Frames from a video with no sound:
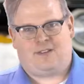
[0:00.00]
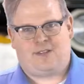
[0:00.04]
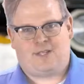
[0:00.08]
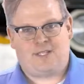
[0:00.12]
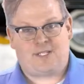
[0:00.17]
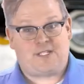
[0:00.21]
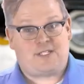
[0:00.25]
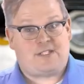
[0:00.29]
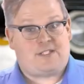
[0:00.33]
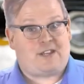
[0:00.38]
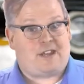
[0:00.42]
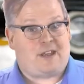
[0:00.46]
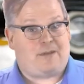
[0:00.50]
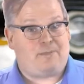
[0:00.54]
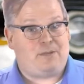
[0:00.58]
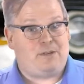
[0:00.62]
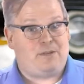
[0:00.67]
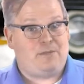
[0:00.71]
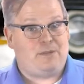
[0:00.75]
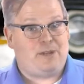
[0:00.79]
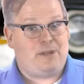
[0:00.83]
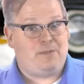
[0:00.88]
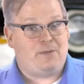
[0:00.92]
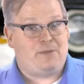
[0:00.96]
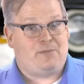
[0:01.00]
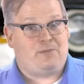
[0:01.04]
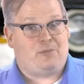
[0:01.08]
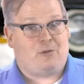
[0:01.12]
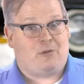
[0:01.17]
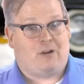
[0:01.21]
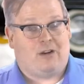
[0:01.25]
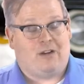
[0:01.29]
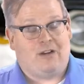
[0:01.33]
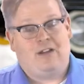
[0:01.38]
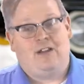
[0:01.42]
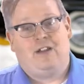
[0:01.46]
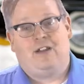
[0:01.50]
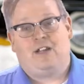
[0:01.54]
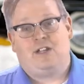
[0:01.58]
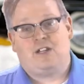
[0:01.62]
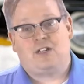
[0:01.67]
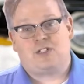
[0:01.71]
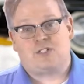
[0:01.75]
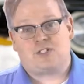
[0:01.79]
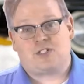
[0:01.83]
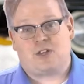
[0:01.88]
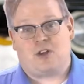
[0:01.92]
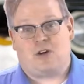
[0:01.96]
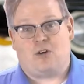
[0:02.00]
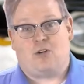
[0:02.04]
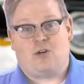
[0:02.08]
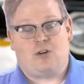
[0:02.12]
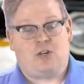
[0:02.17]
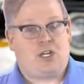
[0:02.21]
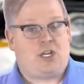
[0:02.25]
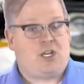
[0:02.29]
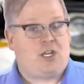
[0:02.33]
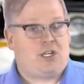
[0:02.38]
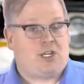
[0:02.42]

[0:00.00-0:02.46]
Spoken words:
This has happened to me before. So,